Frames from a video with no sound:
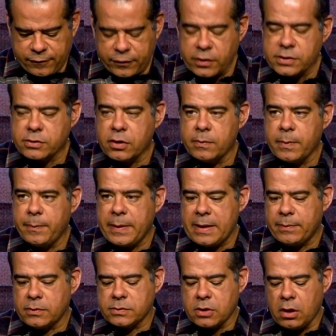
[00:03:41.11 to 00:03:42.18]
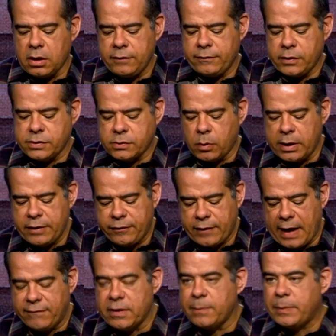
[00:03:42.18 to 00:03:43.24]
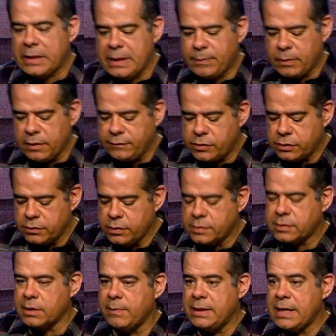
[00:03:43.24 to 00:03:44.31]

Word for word: first group of people is called in verse 25 the people of Jerusalem,